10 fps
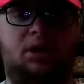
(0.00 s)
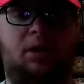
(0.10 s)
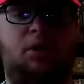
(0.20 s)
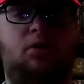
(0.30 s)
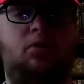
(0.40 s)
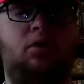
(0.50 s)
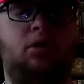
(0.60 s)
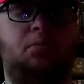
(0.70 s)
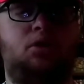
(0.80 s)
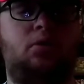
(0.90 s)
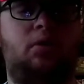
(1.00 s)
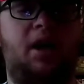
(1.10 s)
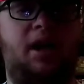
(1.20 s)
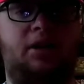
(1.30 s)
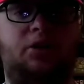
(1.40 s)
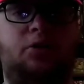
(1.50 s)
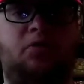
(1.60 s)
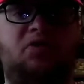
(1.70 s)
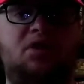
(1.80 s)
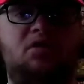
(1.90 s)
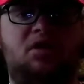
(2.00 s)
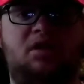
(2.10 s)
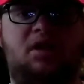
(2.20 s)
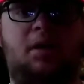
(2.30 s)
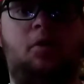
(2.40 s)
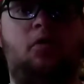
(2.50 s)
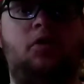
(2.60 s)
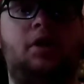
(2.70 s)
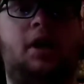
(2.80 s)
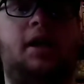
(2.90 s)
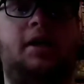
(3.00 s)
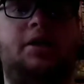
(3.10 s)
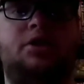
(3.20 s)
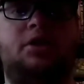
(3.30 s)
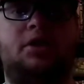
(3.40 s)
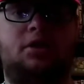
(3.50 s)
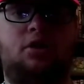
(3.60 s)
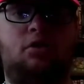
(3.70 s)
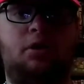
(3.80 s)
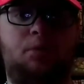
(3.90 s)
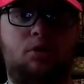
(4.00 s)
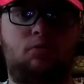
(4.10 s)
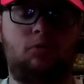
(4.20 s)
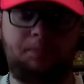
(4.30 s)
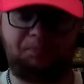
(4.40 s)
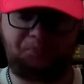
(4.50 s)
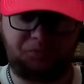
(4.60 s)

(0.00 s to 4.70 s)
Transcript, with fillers: This time I'm doing another episode of Highlander Reviews, and this time I'm reviewing Highlander Season 2, Episode 1.